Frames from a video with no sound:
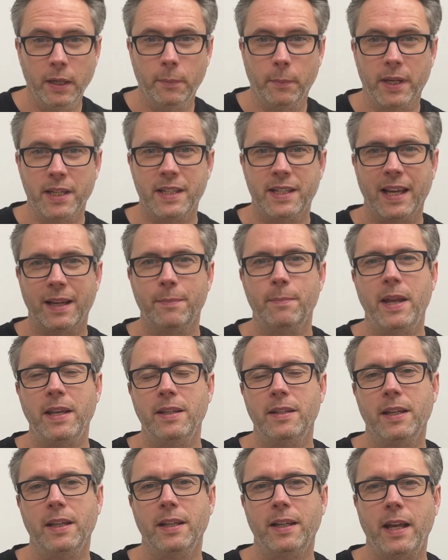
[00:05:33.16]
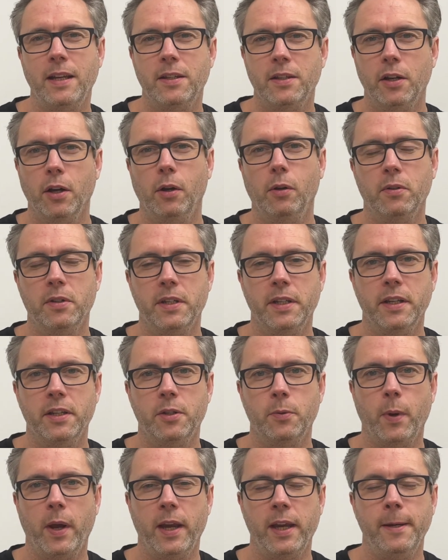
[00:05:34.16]
By segmenting data goals in
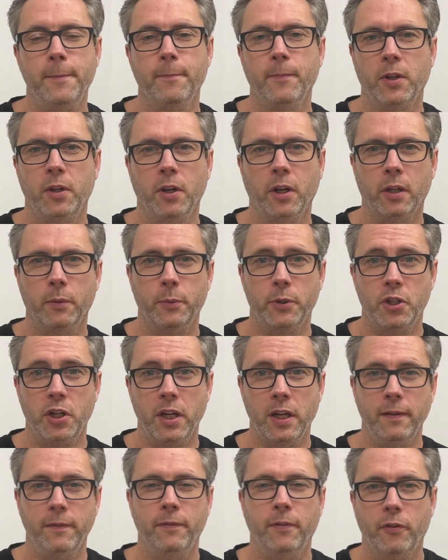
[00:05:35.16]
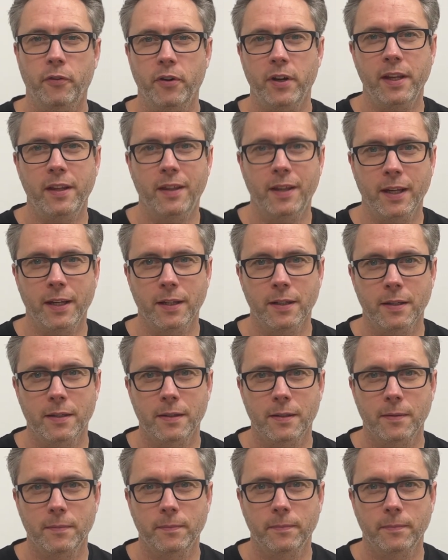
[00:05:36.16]
this way, you're going to achieve three things.